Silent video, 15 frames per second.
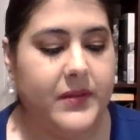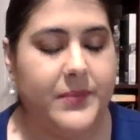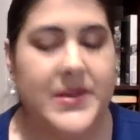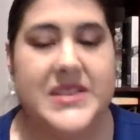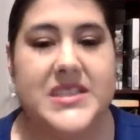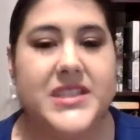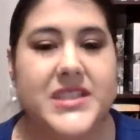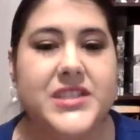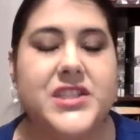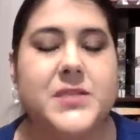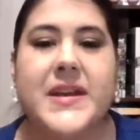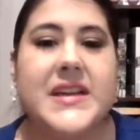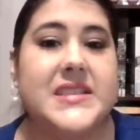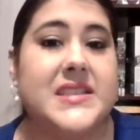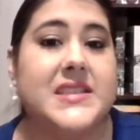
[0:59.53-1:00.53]
basically just
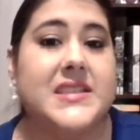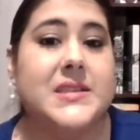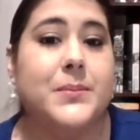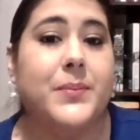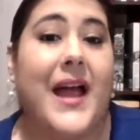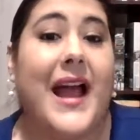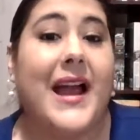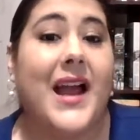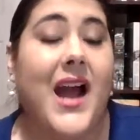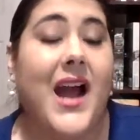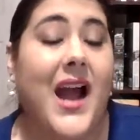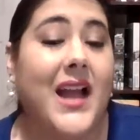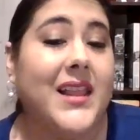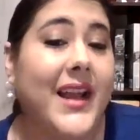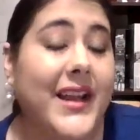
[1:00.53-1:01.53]
because it's a black
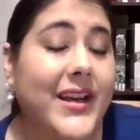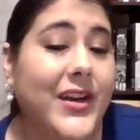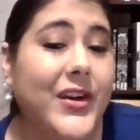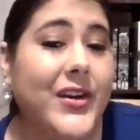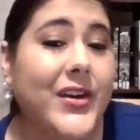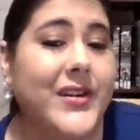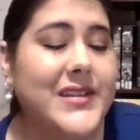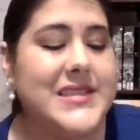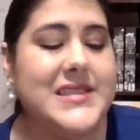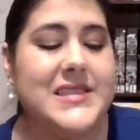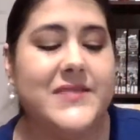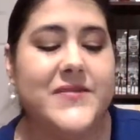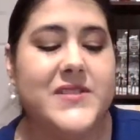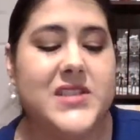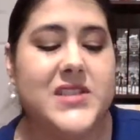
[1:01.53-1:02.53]
eyeliner. This is
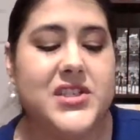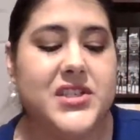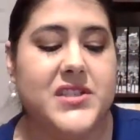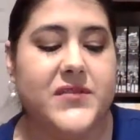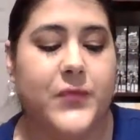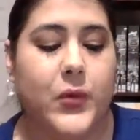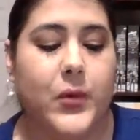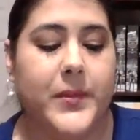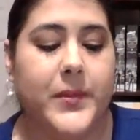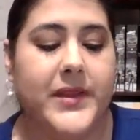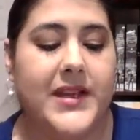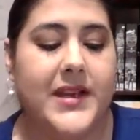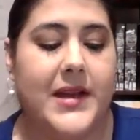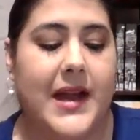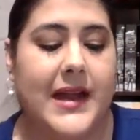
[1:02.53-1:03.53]
the Physician's Formula